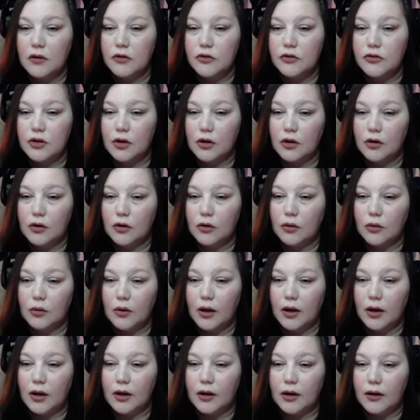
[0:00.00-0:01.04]
So
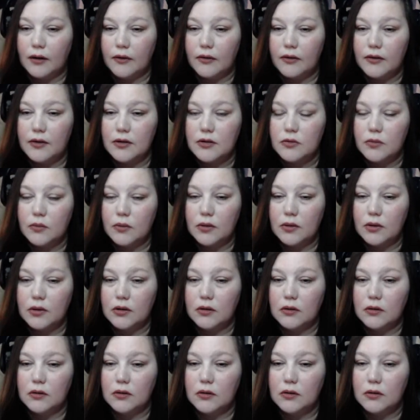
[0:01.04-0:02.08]
uh, this
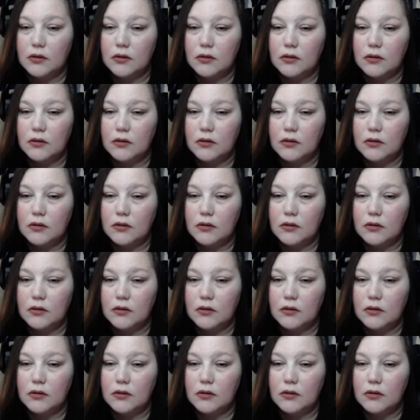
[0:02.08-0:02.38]
one